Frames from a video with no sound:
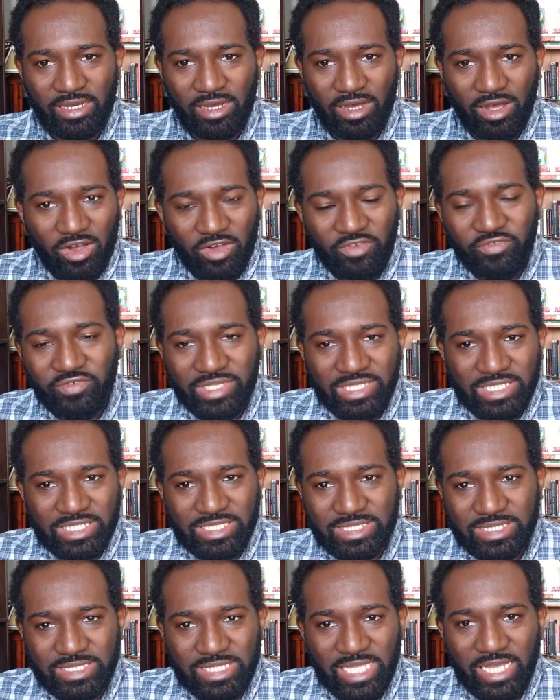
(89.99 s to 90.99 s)
often
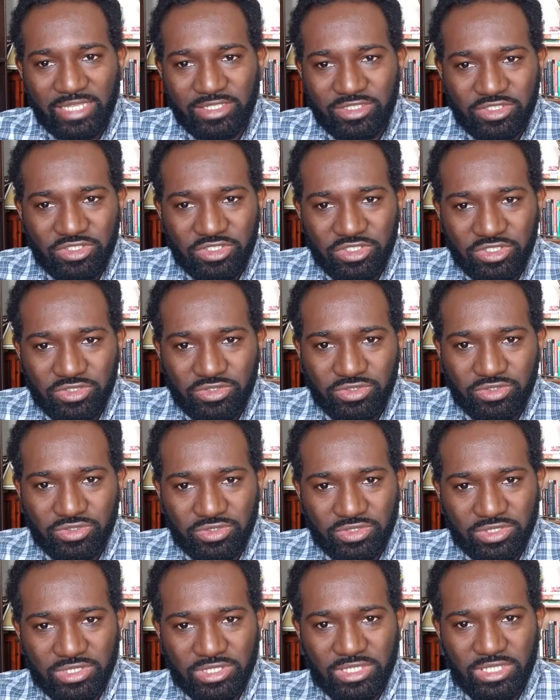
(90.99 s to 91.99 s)
it's not
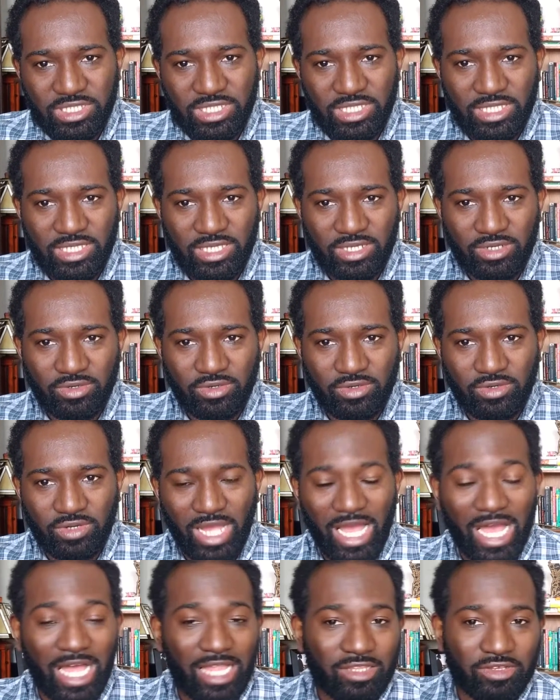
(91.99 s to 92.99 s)
used or
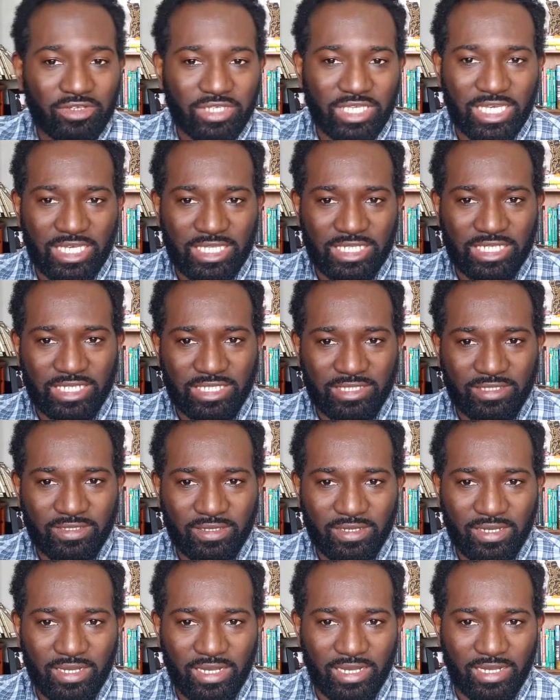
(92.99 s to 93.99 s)
allocated
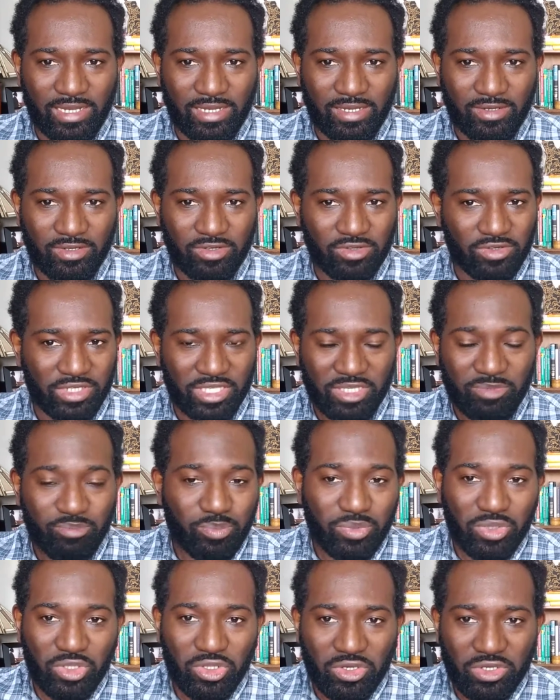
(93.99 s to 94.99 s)
or
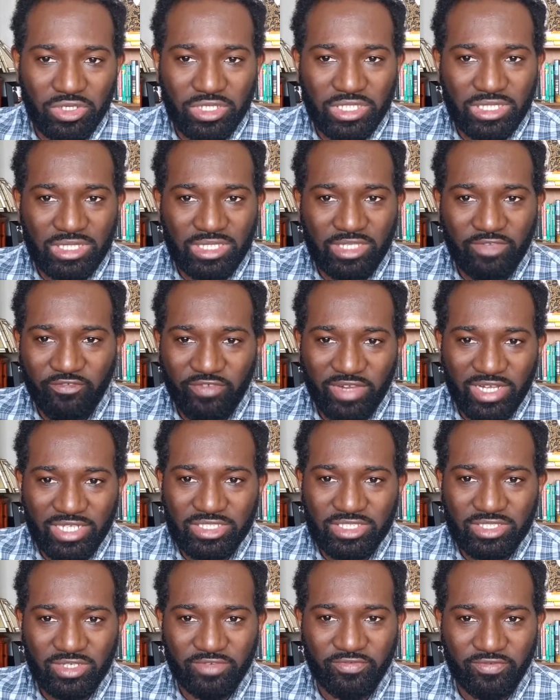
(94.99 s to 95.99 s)
employed, the
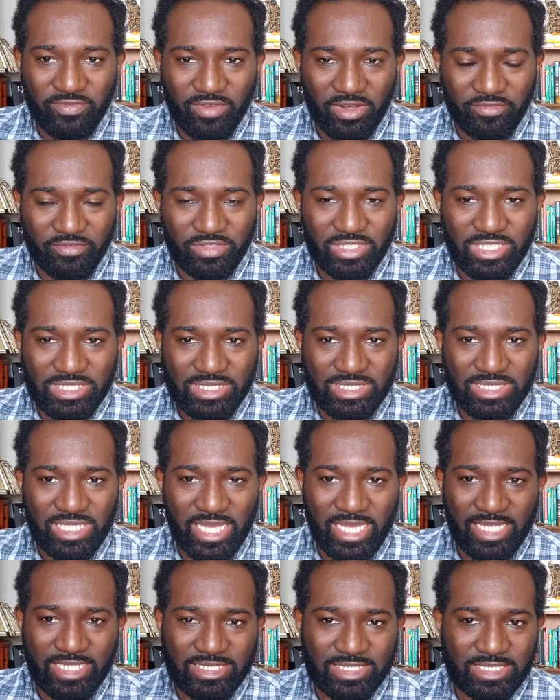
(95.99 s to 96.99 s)
funds of this
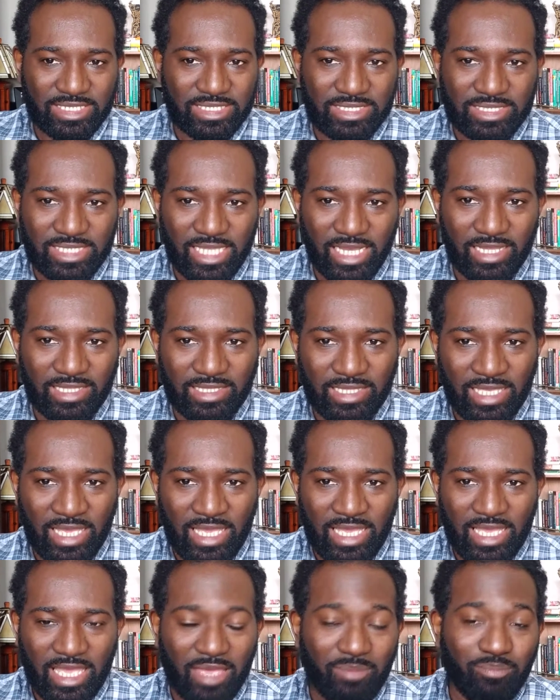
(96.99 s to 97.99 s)
debt is not
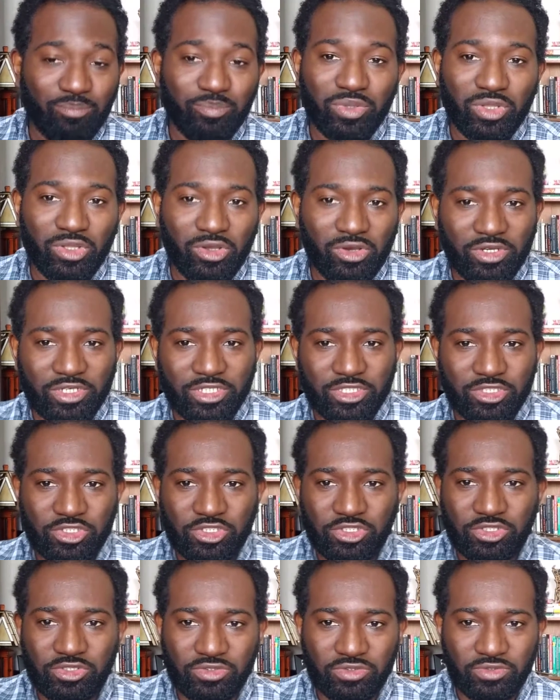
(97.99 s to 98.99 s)
employed
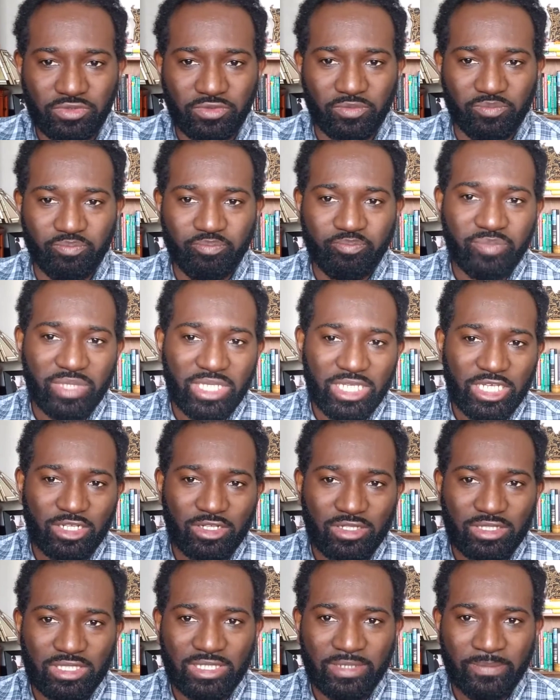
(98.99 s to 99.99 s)
to
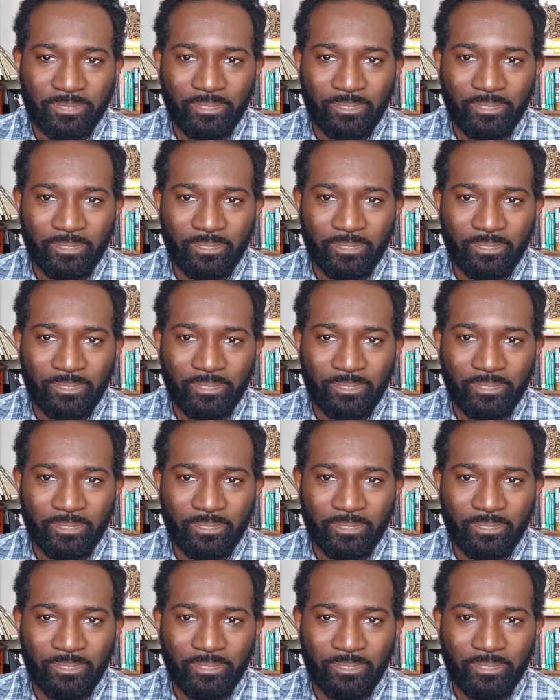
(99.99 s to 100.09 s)
build